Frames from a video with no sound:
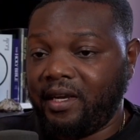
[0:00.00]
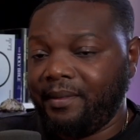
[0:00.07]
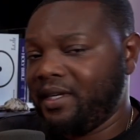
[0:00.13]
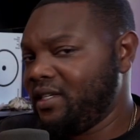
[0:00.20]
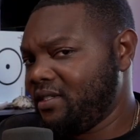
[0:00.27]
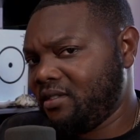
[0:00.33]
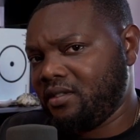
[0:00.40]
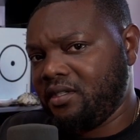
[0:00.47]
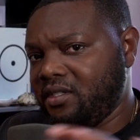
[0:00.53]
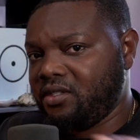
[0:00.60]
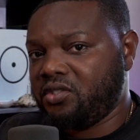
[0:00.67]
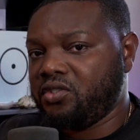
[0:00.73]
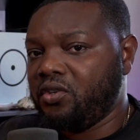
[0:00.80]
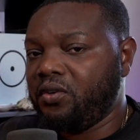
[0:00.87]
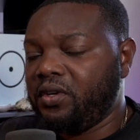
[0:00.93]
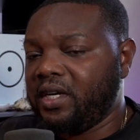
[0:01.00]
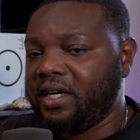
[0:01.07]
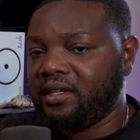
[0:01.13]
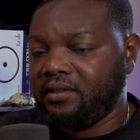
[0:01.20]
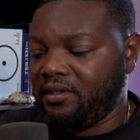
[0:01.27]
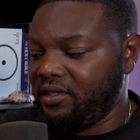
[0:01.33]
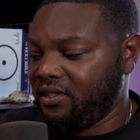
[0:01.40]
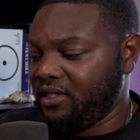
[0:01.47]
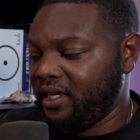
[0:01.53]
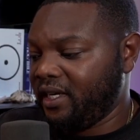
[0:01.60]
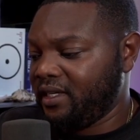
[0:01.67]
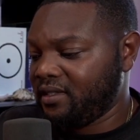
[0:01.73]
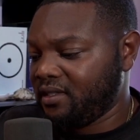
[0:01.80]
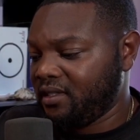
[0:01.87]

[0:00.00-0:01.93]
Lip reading: And this is no knock on these guys.